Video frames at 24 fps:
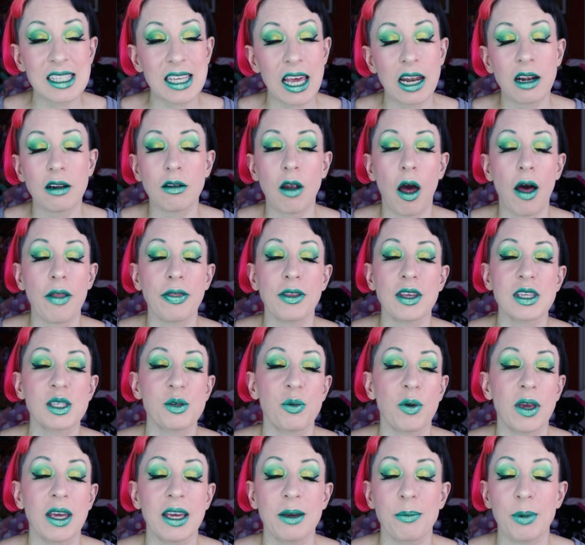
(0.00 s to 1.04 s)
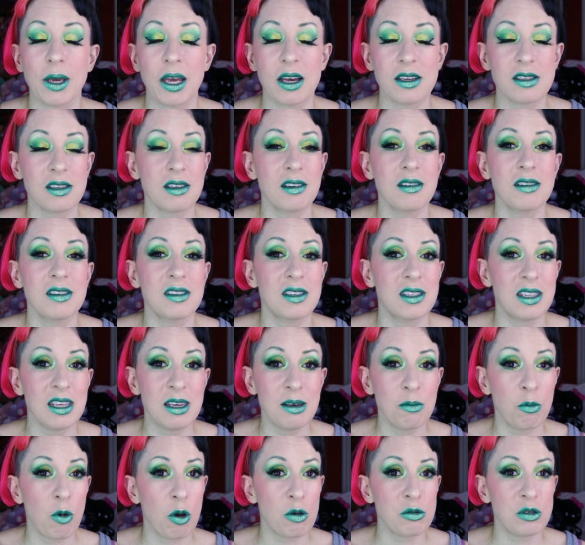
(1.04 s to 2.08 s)
settled on this wig because it is
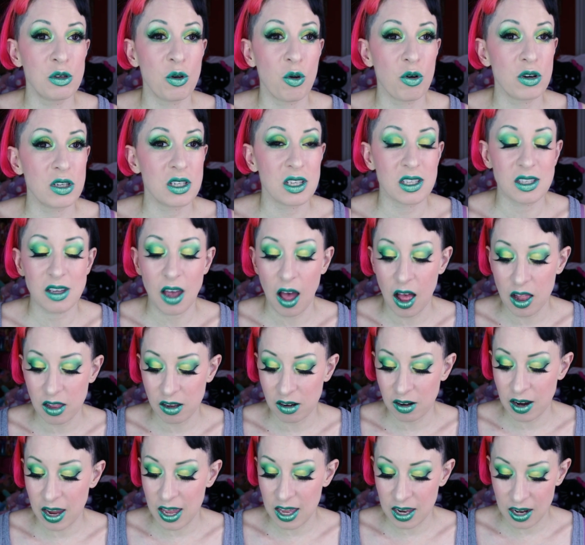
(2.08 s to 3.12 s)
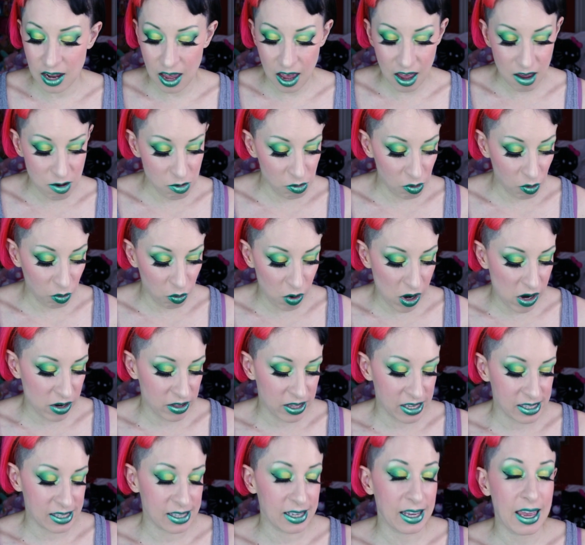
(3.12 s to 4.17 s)
the most gorgeous color and I will wear
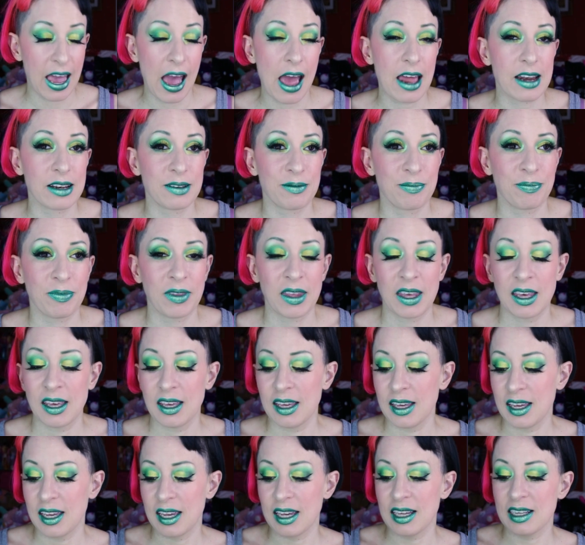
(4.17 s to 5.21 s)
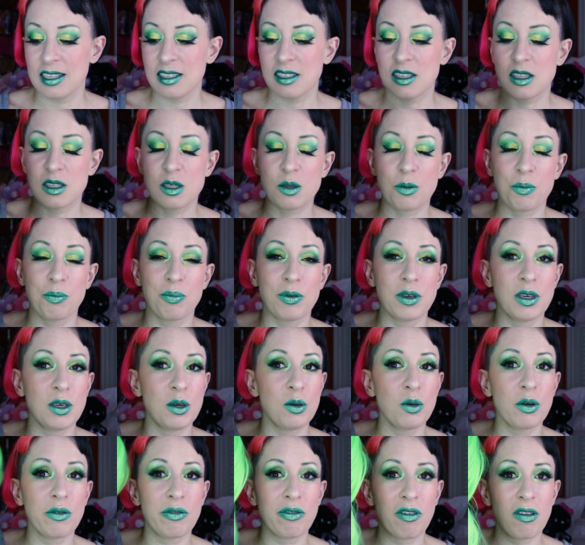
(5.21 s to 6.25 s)
this again. It is this
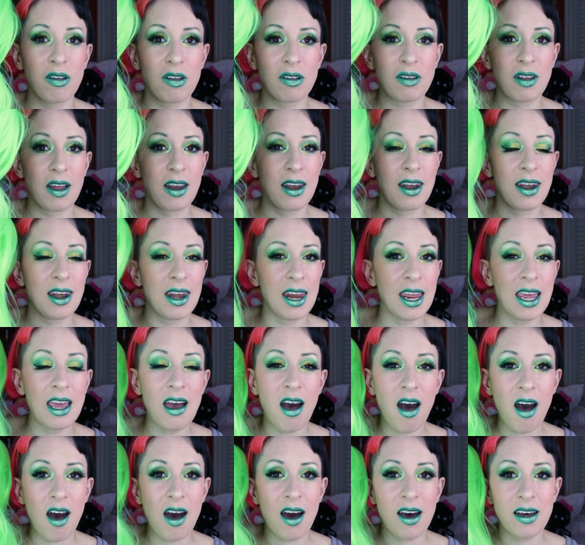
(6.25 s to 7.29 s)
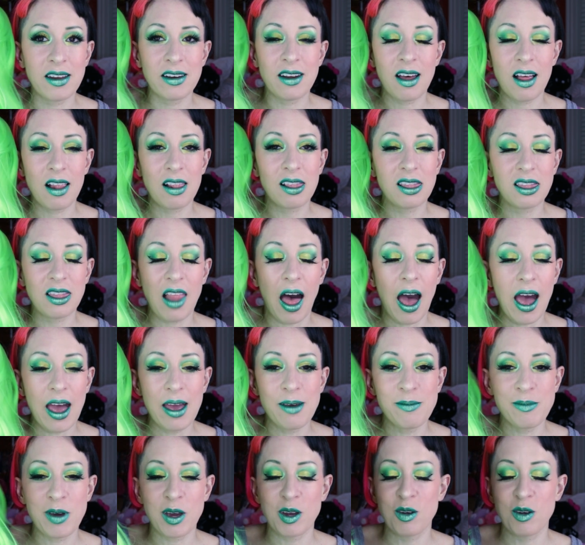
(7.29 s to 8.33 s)
beautiful neon lime